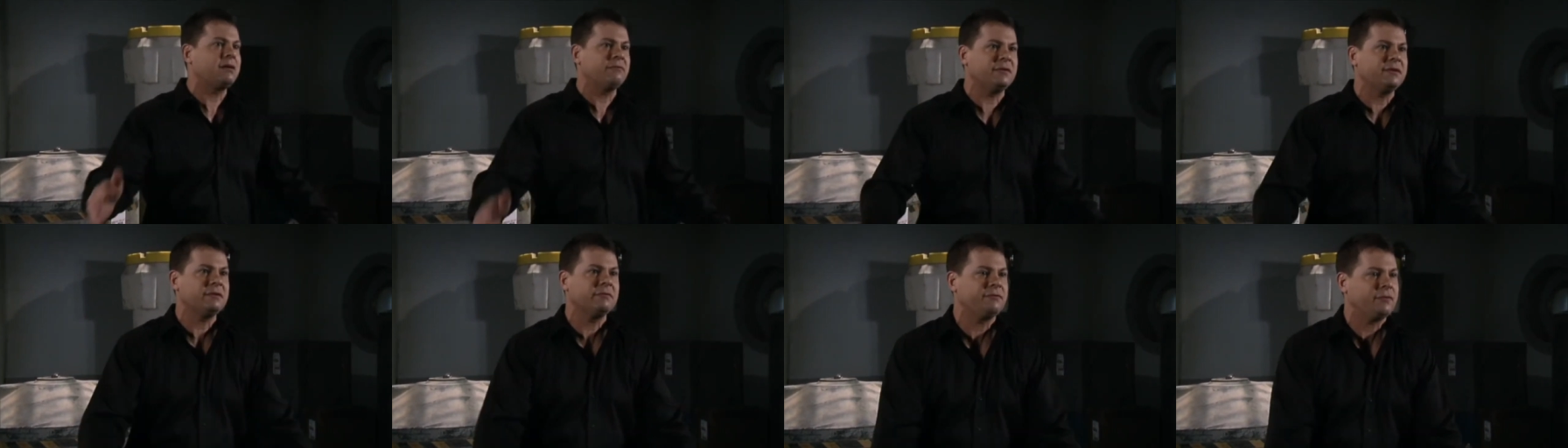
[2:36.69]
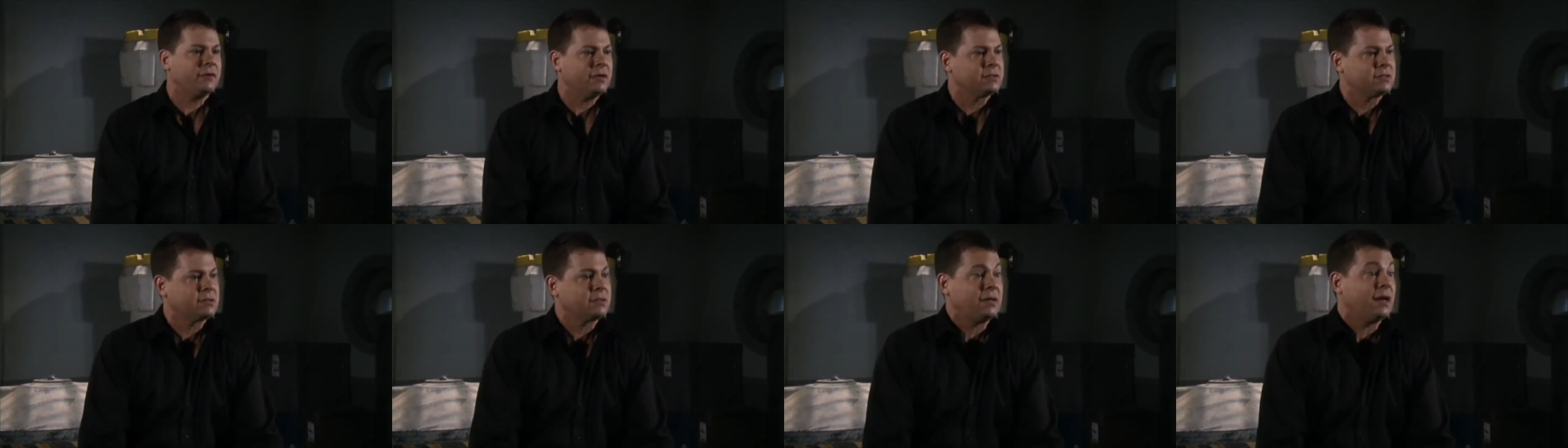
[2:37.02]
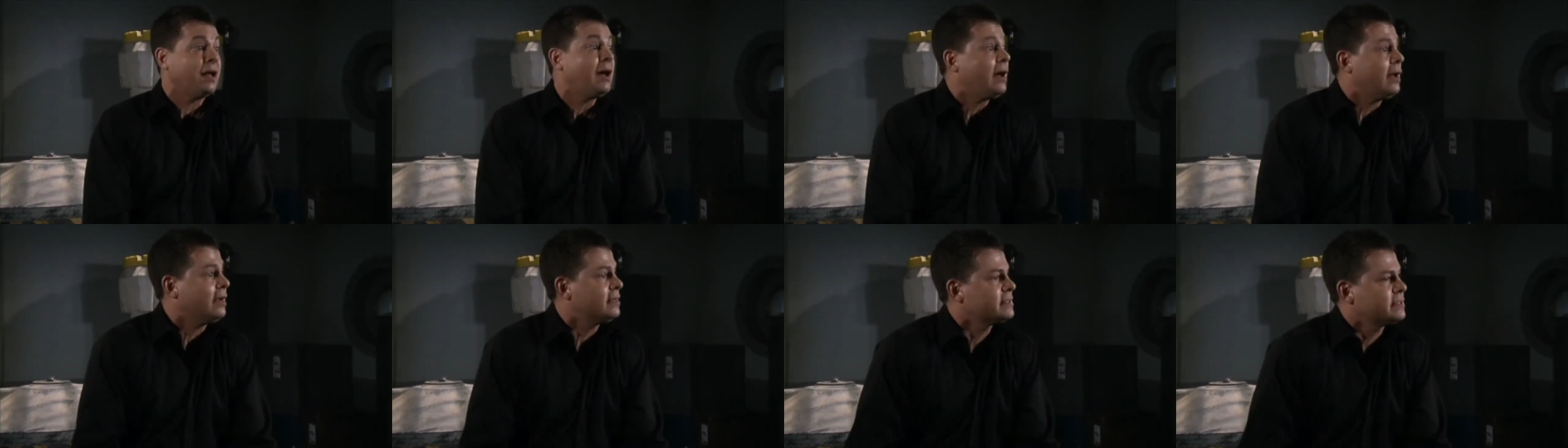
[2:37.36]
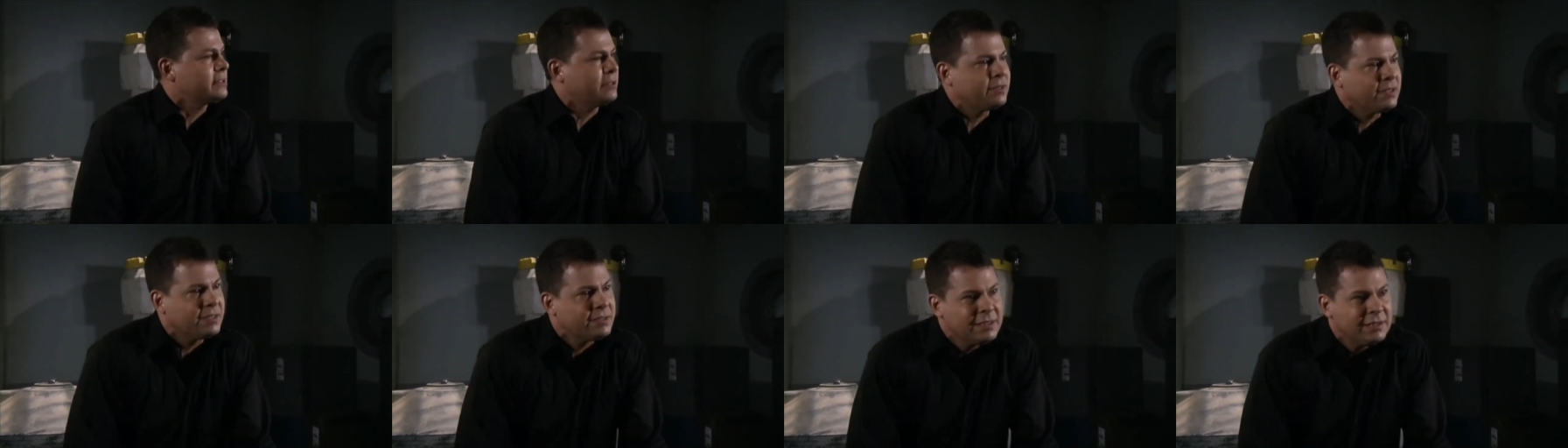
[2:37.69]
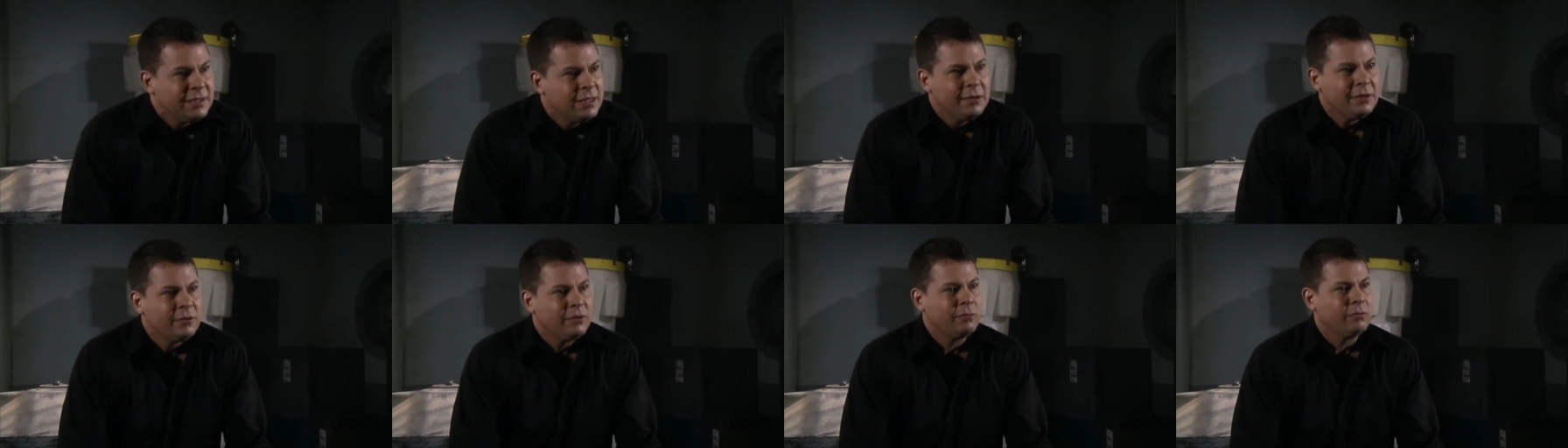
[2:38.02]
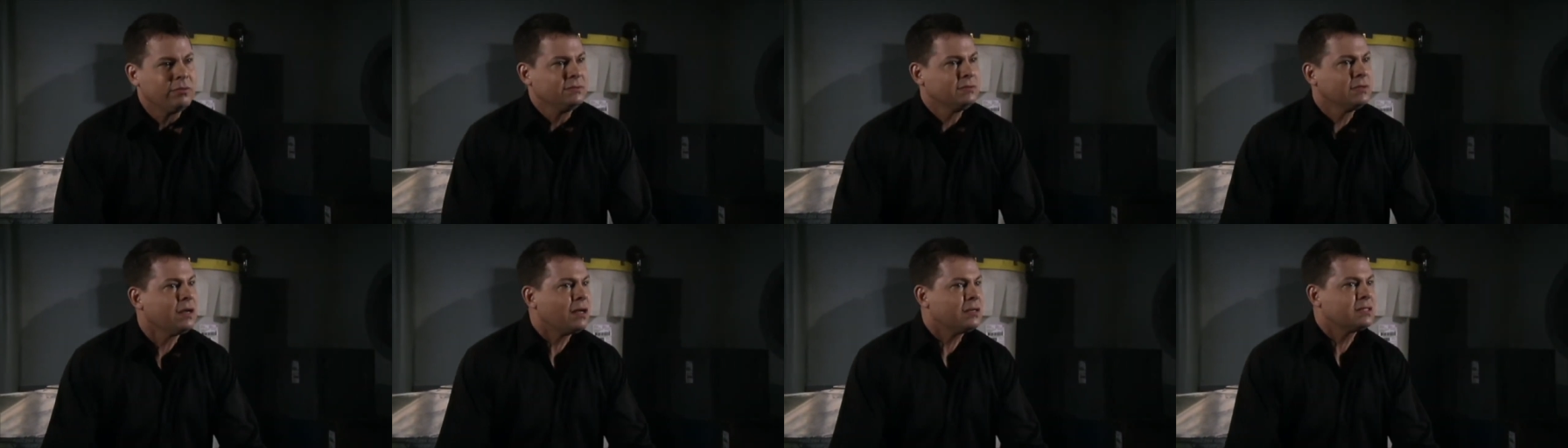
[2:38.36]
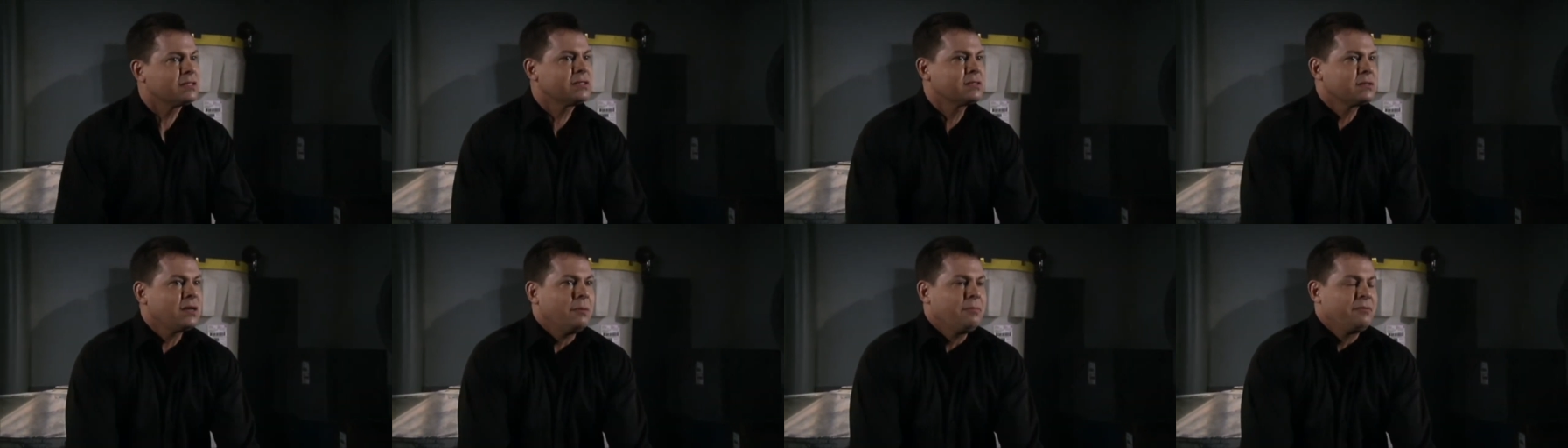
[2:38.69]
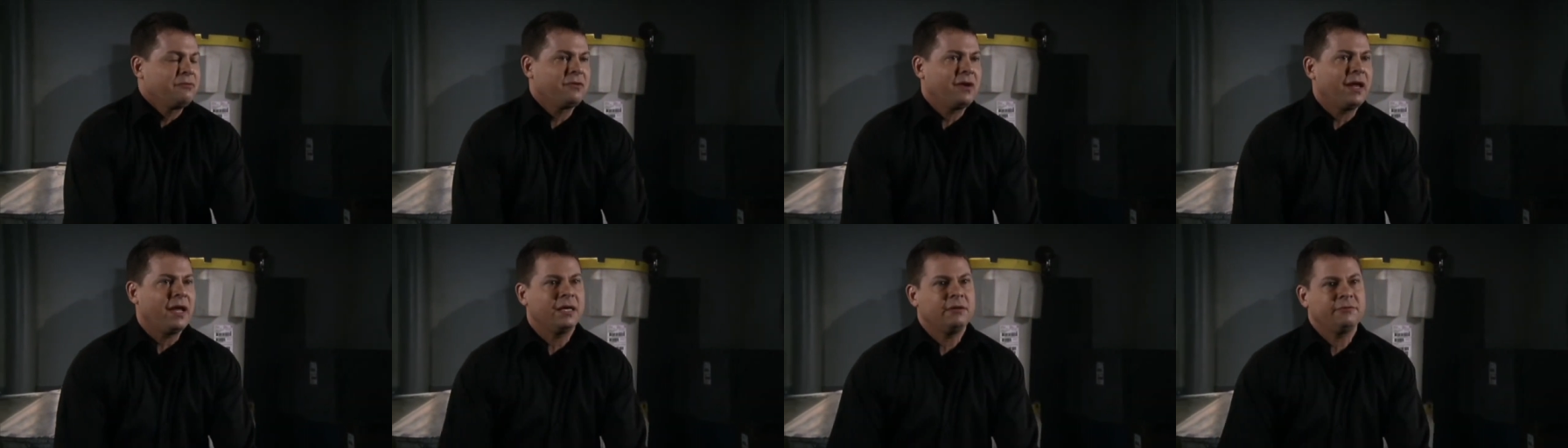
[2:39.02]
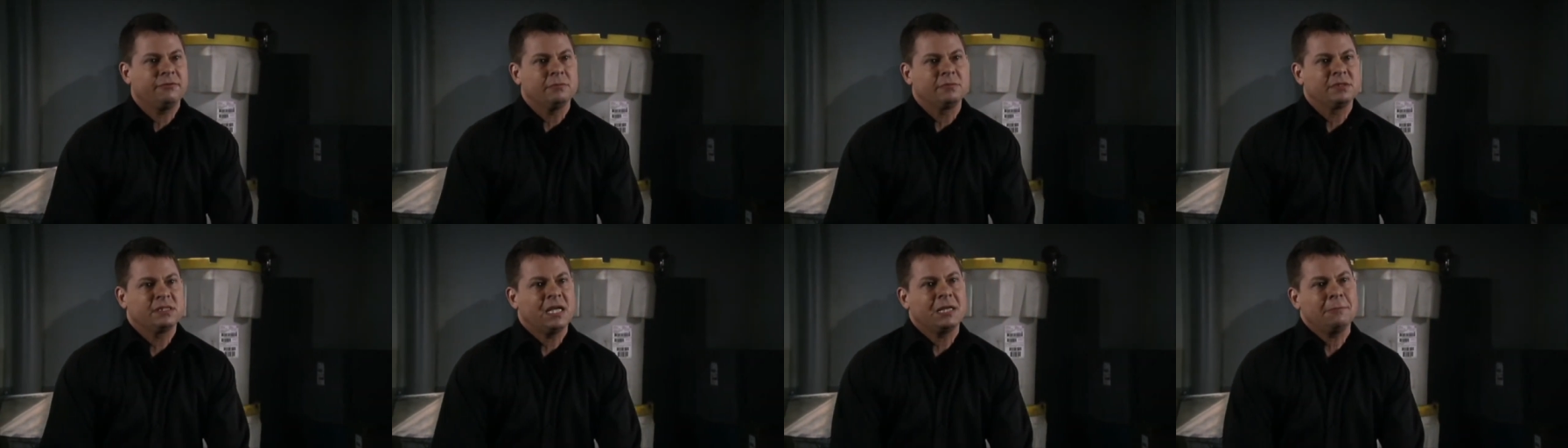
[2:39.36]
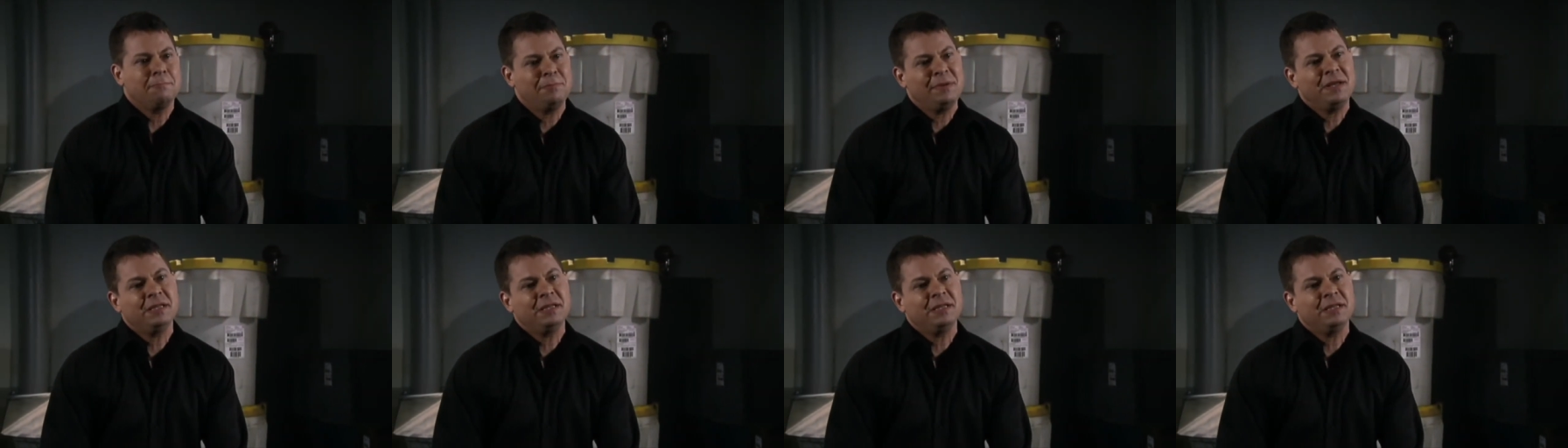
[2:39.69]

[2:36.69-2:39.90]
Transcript: of in first class on a non stop flight from St.